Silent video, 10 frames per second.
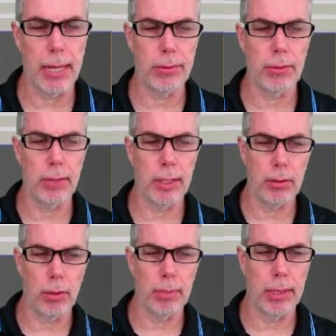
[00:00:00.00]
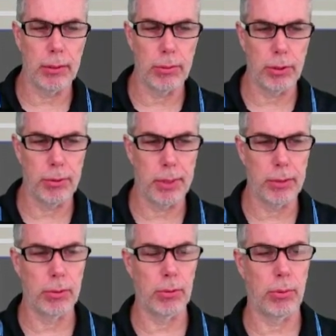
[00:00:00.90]
to interpolate source
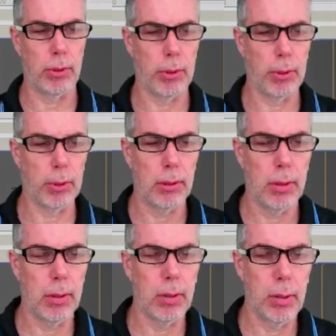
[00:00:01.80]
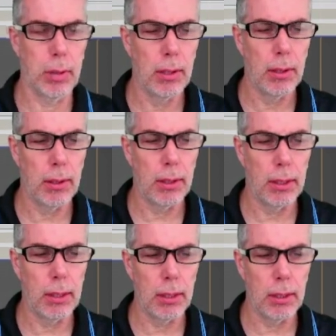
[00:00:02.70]
pixel coordinates.
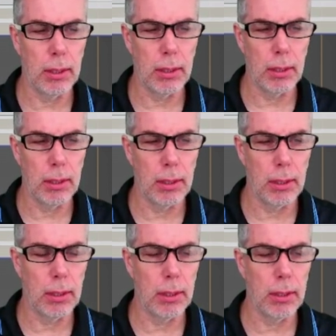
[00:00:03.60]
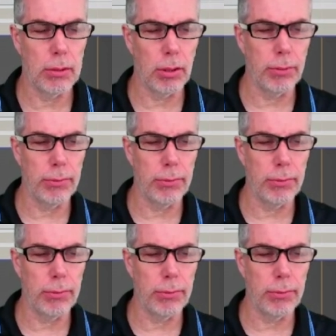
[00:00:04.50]
The surface